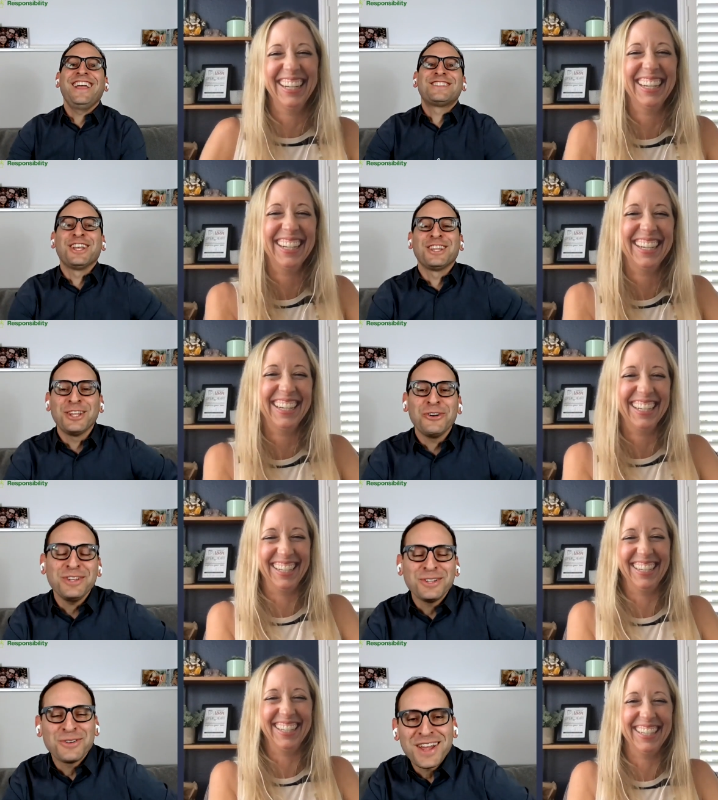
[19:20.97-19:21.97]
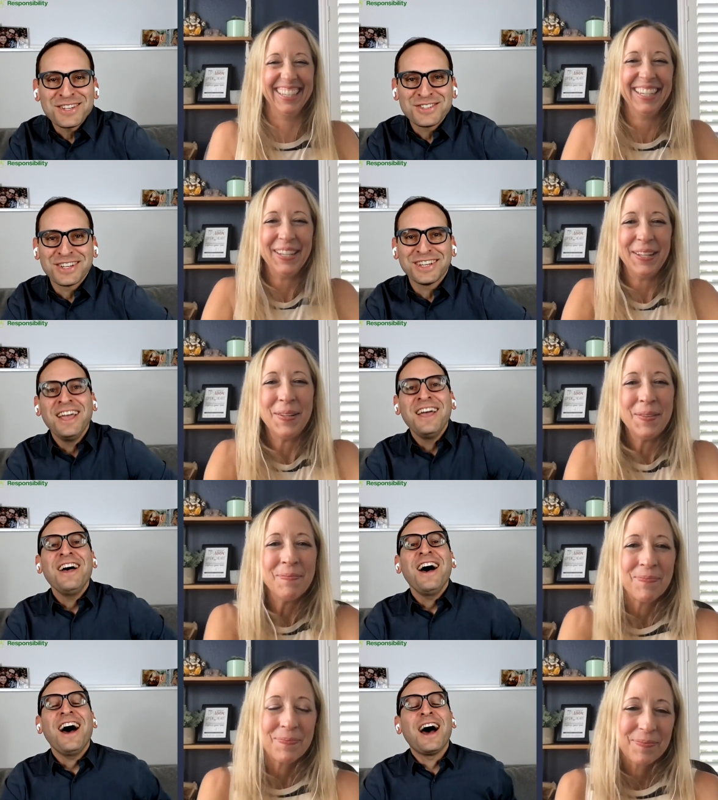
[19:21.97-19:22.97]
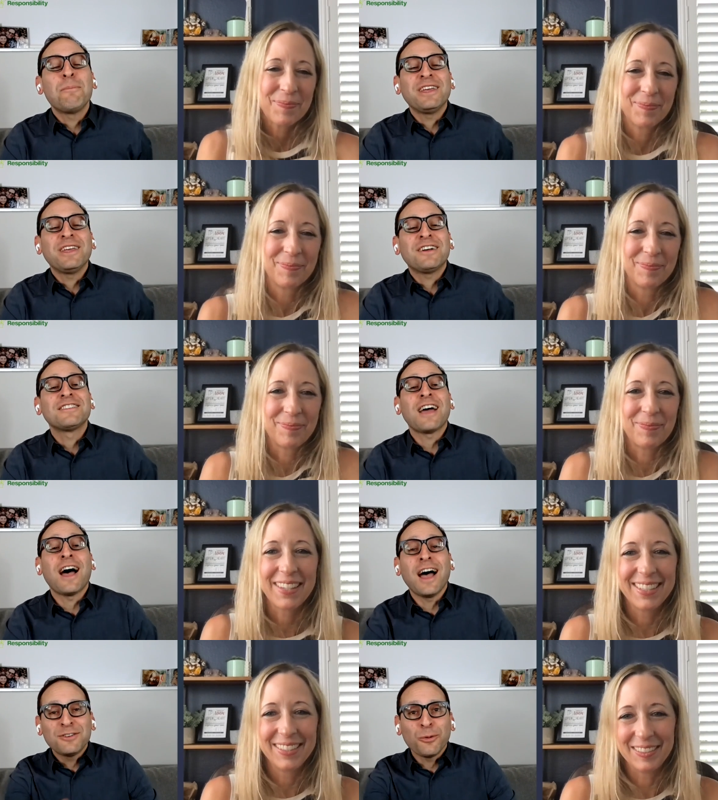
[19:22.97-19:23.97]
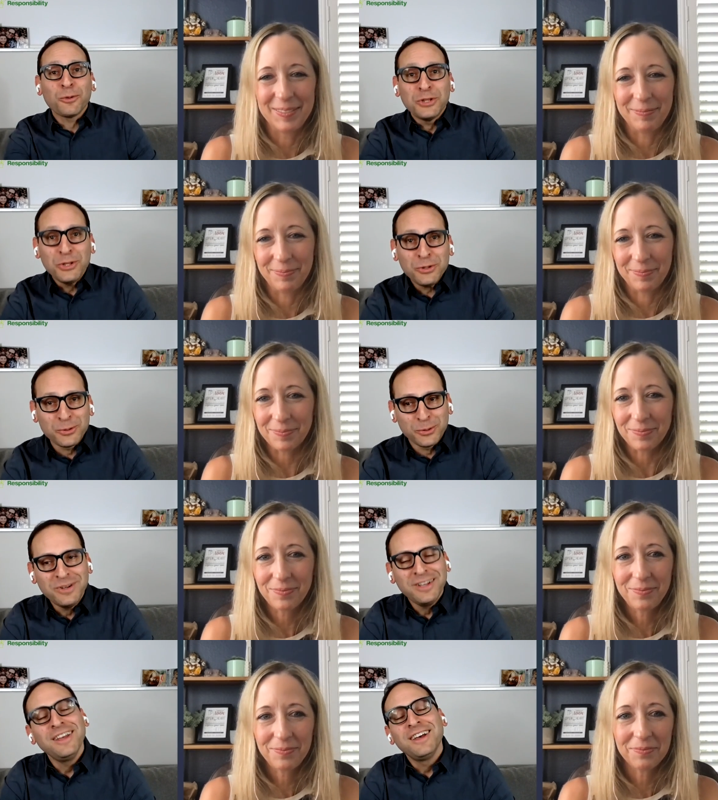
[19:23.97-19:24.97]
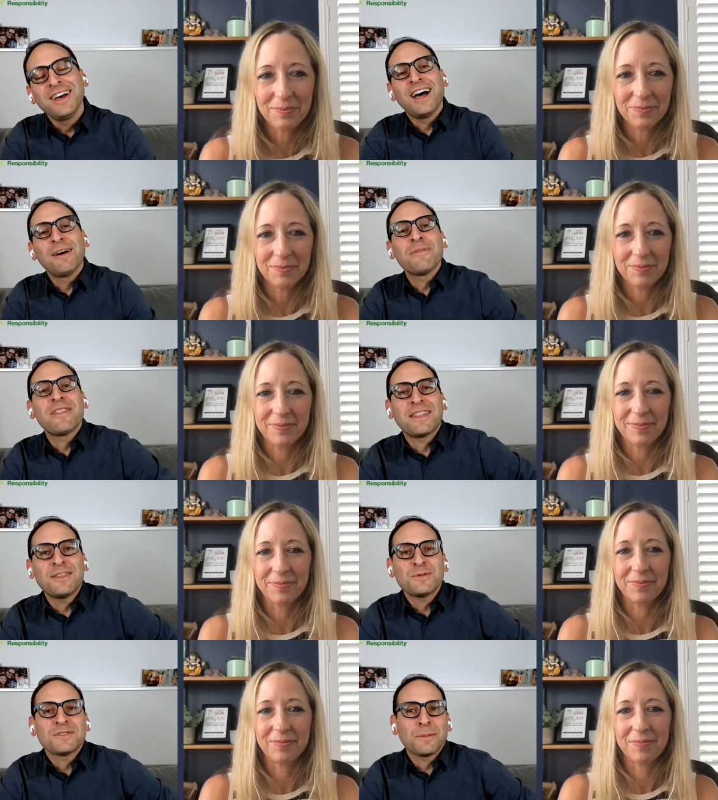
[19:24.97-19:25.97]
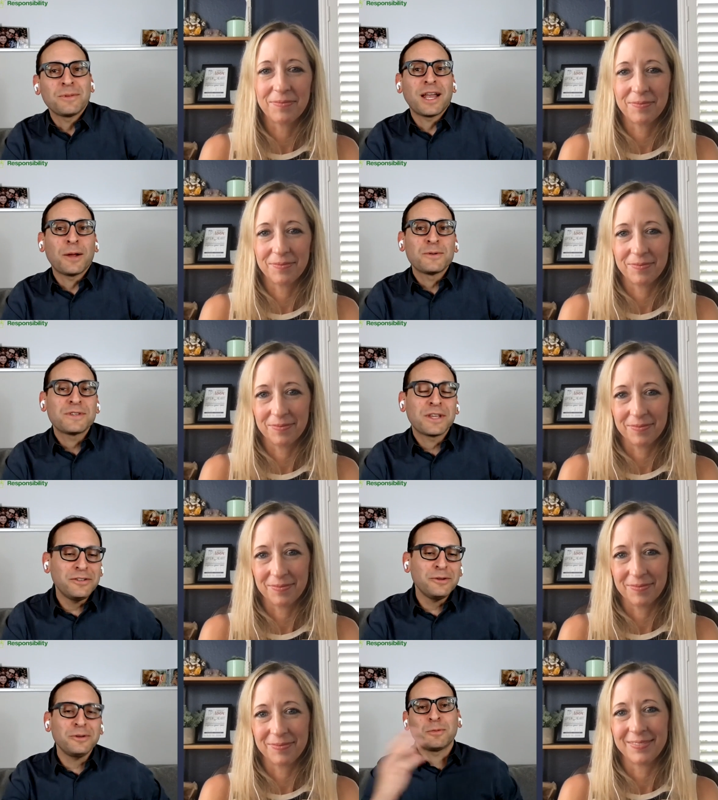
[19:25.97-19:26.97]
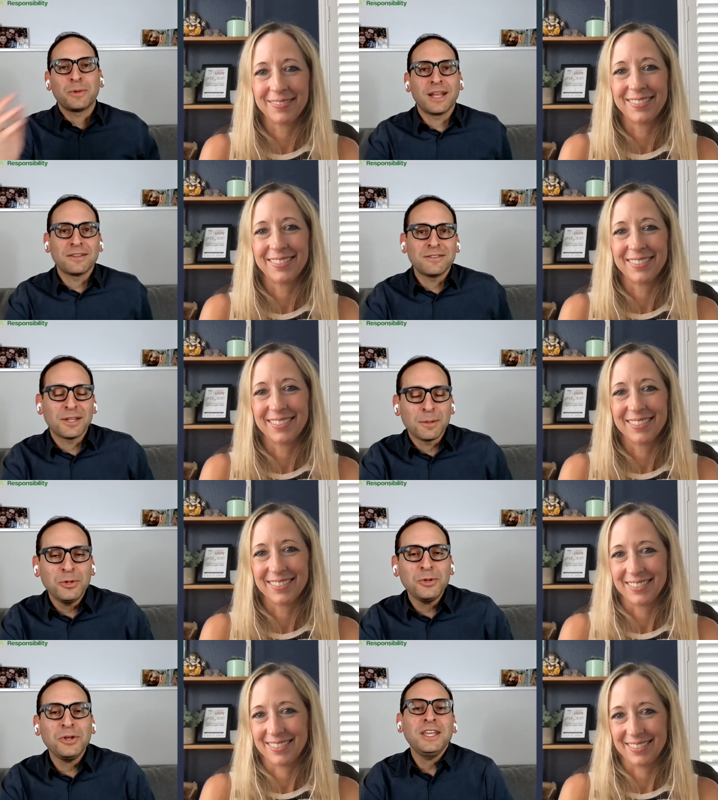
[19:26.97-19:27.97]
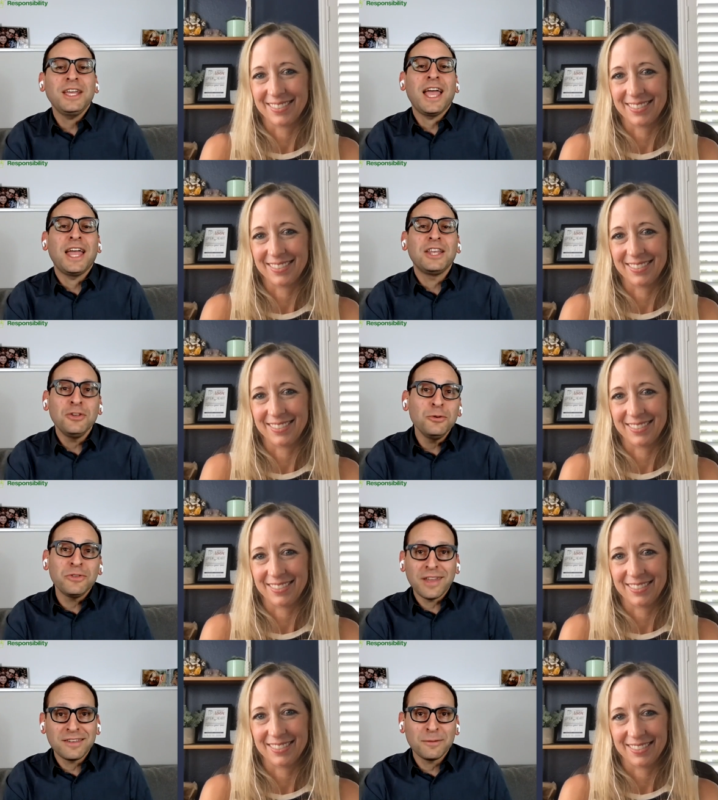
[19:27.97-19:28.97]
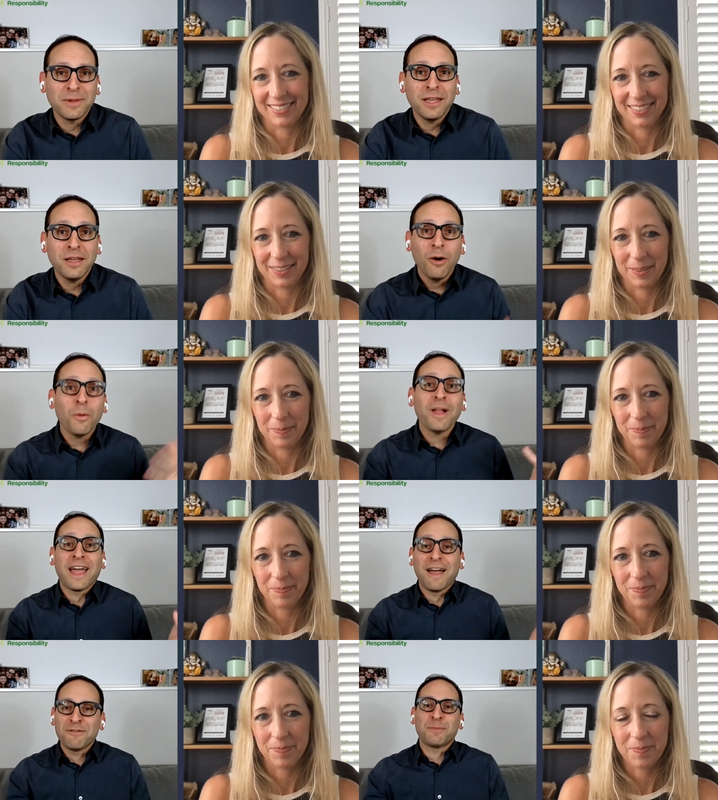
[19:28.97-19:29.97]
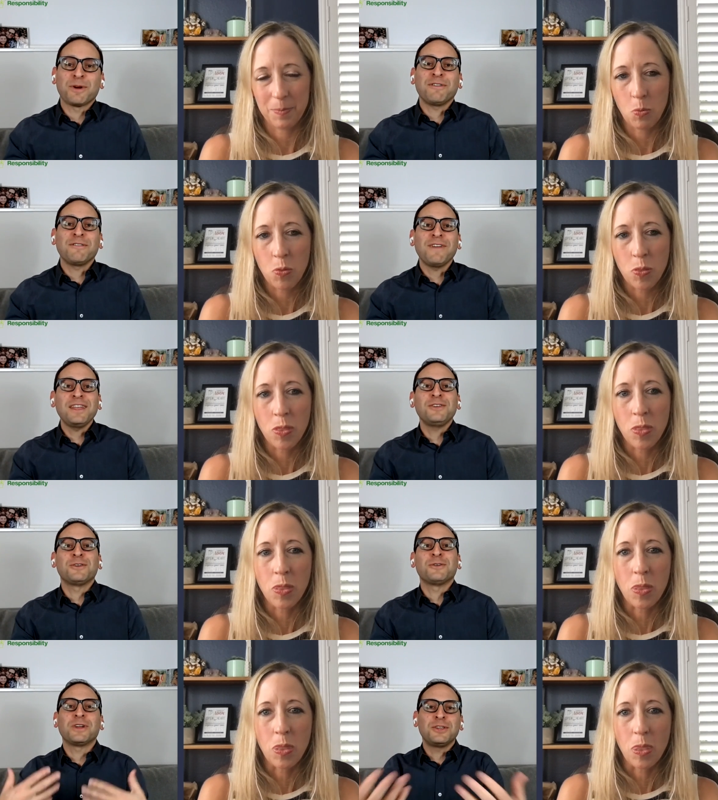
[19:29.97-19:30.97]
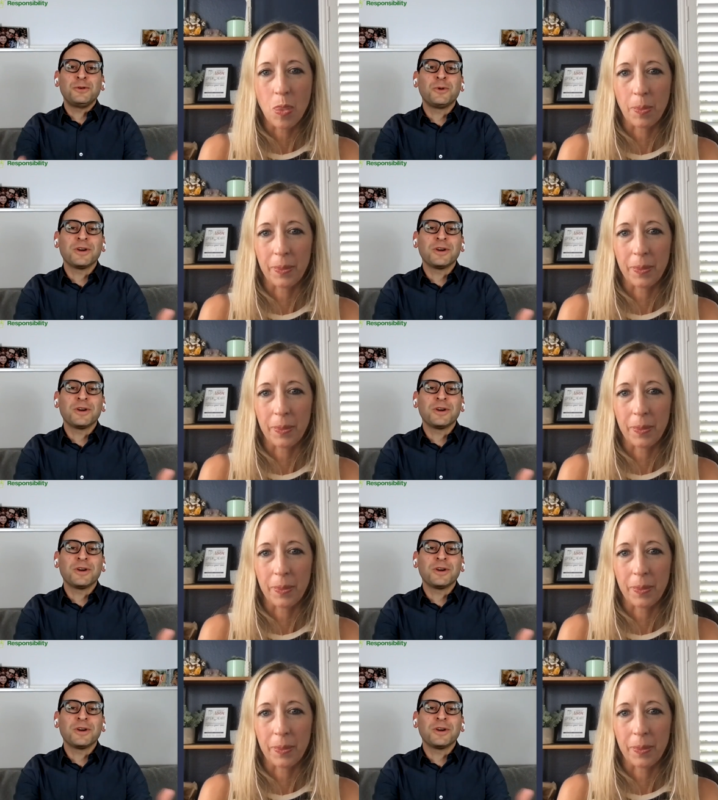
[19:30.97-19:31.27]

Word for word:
Speaker 1: it's a loaded question uh, because I told you um, that this was something that I was going to do and I was going to bring it out to the community. And you said to me, "Well, I have the perfect venue." Where you